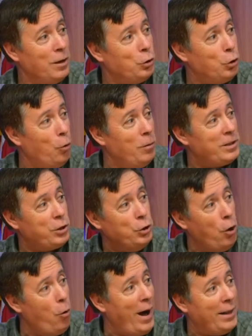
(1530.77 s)
So it's
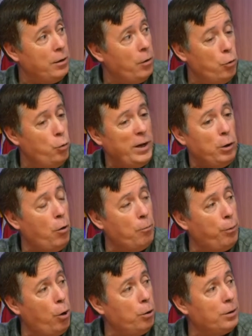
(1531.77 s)
no other, we don't
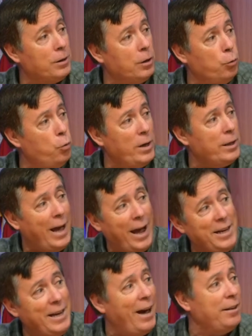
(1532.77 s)
board with
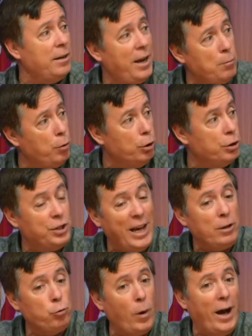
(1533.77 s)
any other neighborhoods.
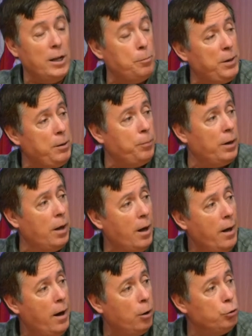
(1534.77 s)
That's why the people
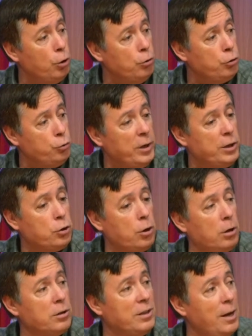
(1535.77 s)
on those streets
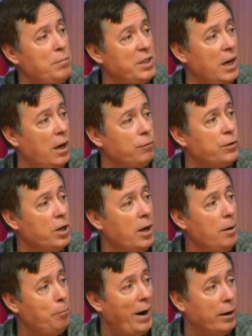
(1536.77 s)
called themselves
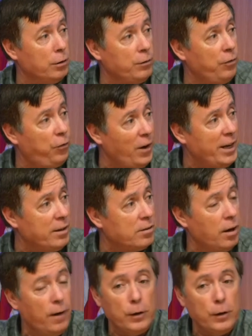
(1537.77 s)
part of the Flint.